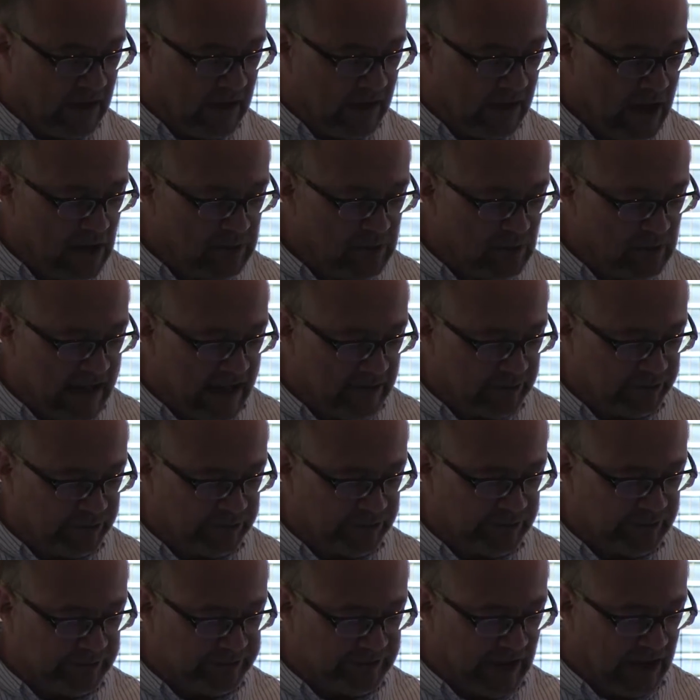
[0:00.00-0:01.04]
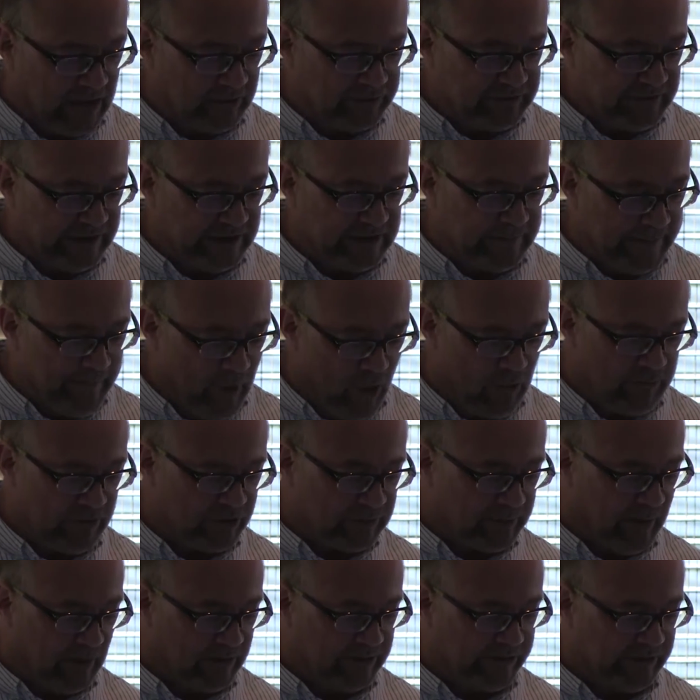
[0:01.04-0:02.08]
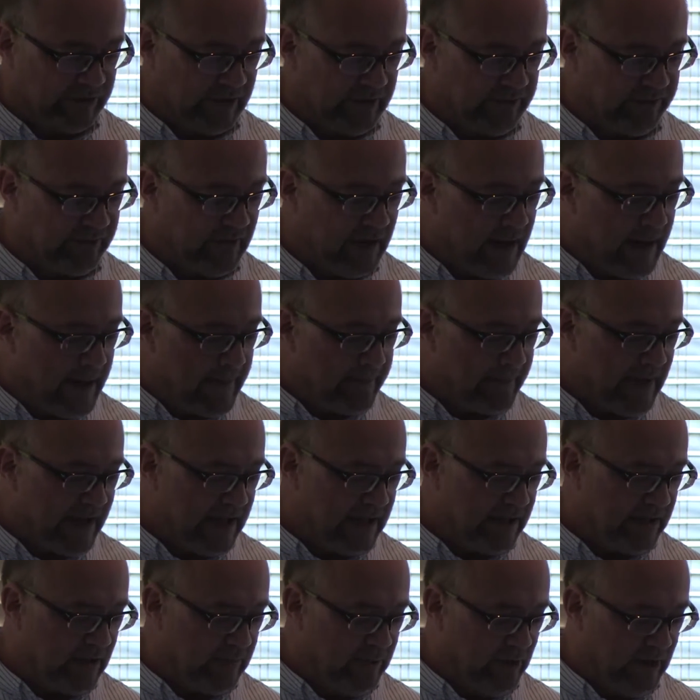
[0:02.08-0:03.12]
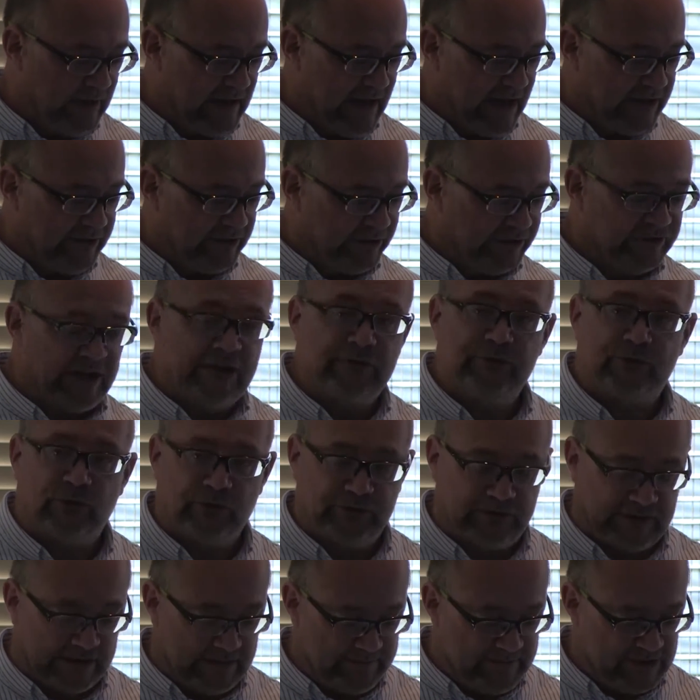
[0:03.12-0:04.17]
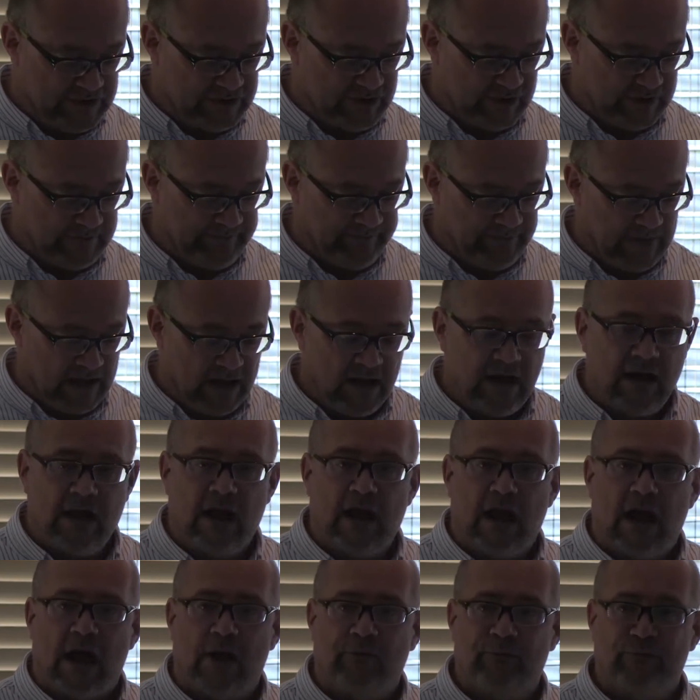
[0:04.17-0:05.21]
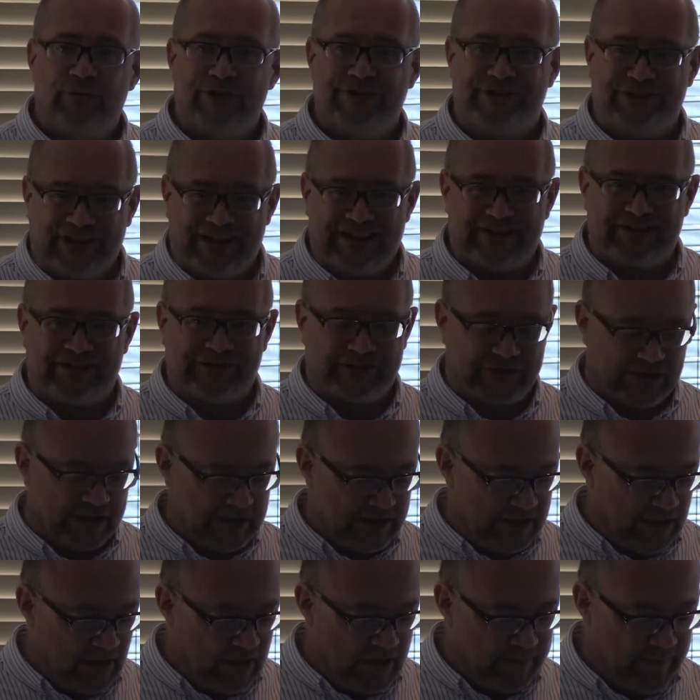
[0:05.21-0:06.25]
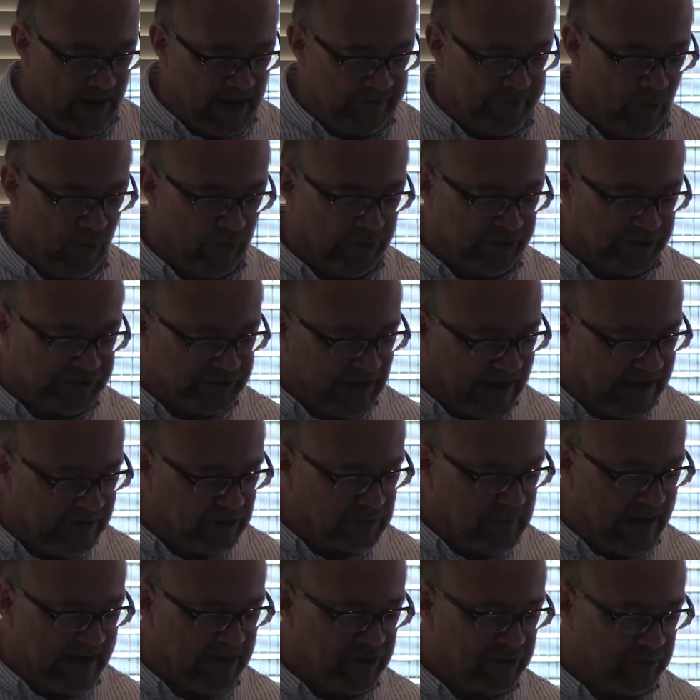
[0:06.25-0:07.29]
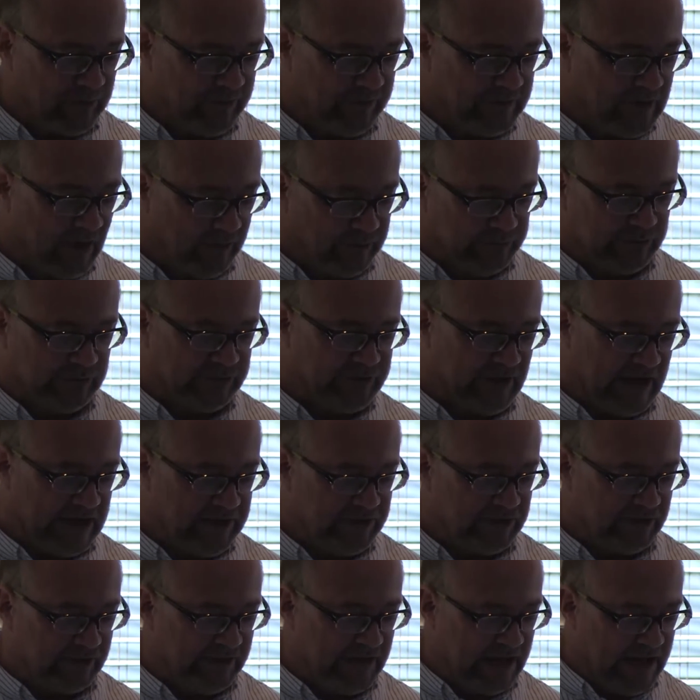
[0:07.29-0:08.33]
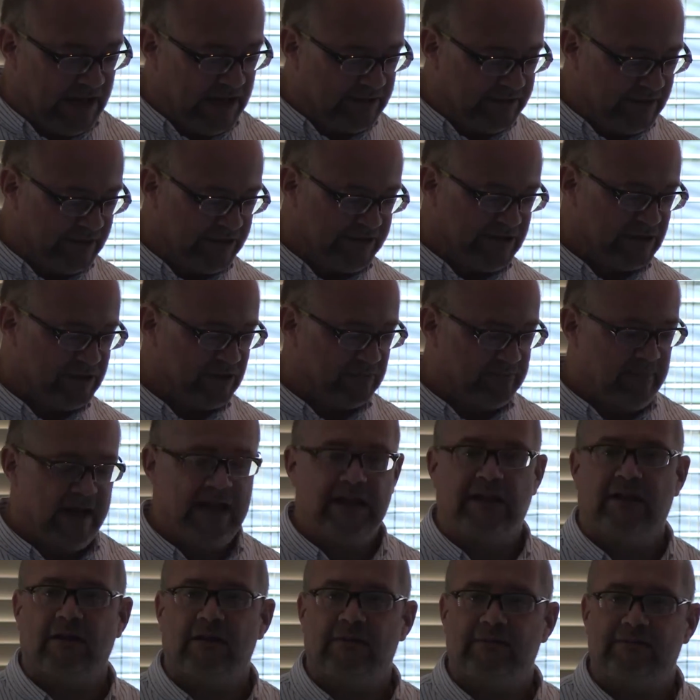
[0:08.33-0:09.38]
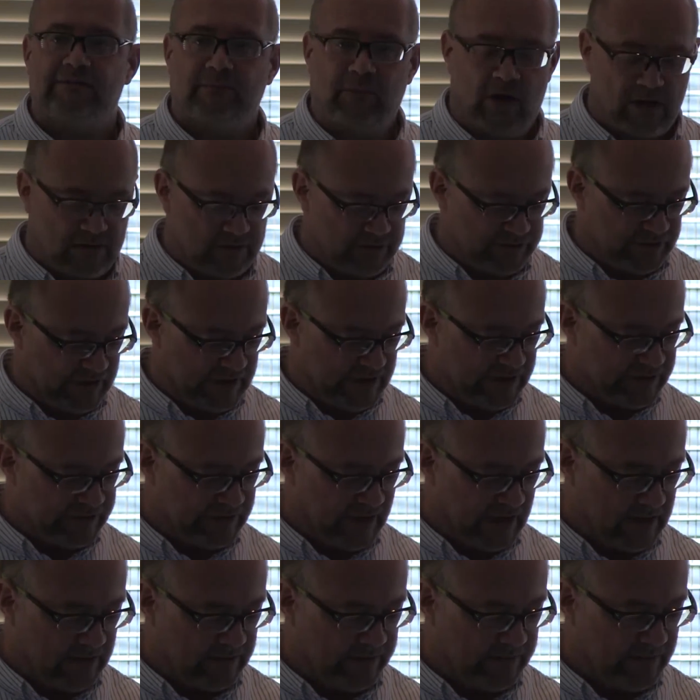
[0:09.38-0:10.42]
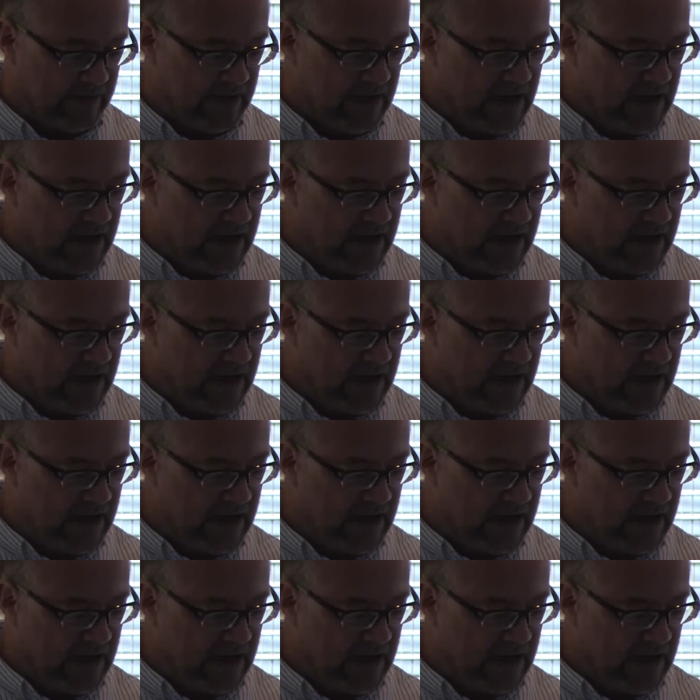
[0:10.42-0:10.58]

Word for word: Local councils themselves need to be more responsive, make communication central to their mission, and resist, above all, the stage management of consultation, decision-making of democracy itself.